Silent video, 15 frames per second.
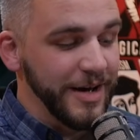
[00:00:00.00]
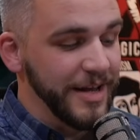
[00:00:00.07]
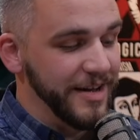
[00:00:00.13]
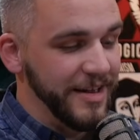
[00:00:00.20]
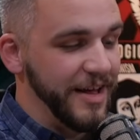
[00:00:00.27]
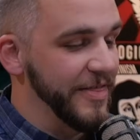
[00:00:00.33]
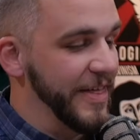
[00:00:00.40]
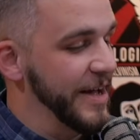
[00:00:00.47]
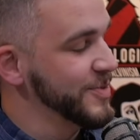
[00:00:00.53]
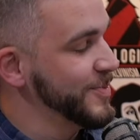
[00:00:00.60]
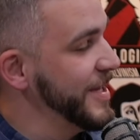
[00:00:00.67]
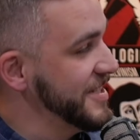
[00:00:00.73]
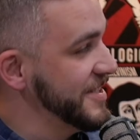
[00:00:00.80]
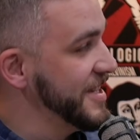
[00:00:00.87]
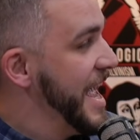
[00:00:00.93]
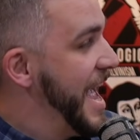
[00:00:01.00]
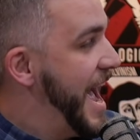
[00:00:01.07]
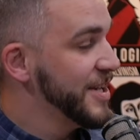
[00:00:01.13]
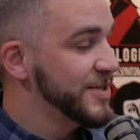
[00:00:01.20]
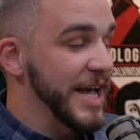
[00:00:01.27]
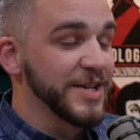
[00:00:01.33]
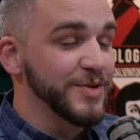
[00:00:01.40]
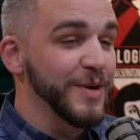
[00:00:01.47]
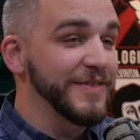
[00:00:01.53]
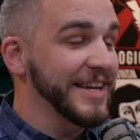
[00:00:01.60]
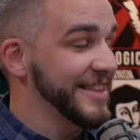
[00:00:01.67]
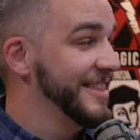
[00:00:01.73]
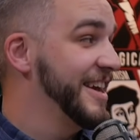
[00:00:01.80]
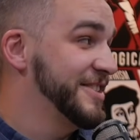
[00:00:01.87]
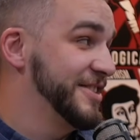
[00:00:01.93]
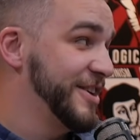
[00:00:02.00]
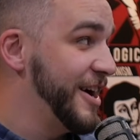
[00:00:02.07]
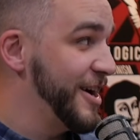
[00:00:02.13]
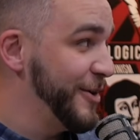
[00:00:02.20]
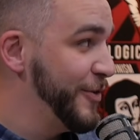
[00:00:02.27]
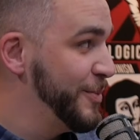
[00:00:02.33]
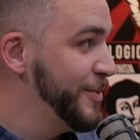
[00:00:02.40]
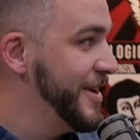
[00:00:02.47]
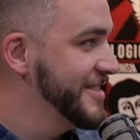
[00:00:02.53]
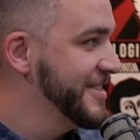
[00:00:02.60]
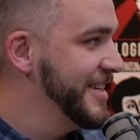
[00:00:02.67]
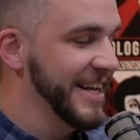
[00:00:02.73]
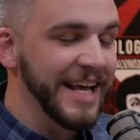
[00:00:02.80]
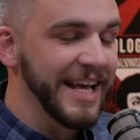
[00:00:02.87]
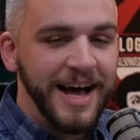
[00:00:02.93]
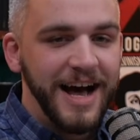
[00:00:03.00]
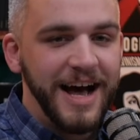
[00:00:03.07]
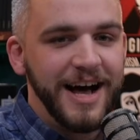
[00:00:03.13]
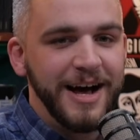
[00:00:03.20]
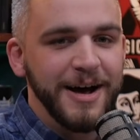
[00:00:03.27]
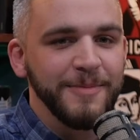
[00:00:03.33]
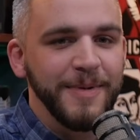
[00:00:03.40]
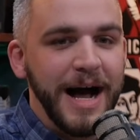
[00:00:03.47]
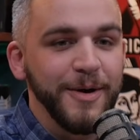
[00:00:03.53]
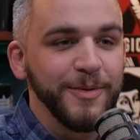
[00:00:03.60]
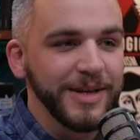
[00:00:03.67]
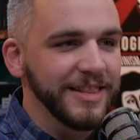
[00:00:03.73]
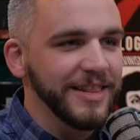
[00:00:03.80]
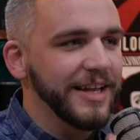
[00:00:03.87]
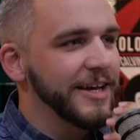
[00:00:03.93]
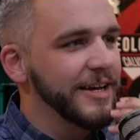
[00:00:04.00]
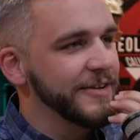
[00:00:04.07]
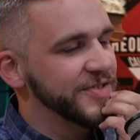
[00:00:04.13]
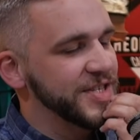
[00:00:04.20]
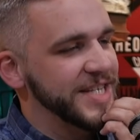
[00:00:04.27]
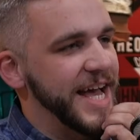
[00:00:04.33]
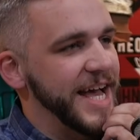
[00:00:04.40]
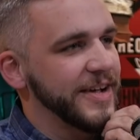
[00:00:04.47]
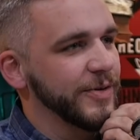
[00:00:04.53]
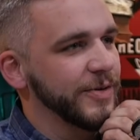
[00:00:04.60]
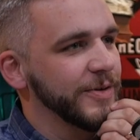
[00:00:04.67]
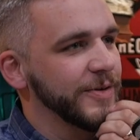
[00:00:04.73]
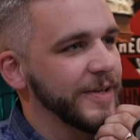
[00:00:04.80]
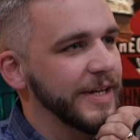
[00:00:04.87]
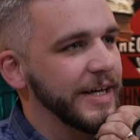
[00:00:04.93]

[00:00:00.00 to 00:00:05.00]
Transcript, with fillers: in a, cool. a thousand places. As as we've got the lexicographer present, um, I would love to tackle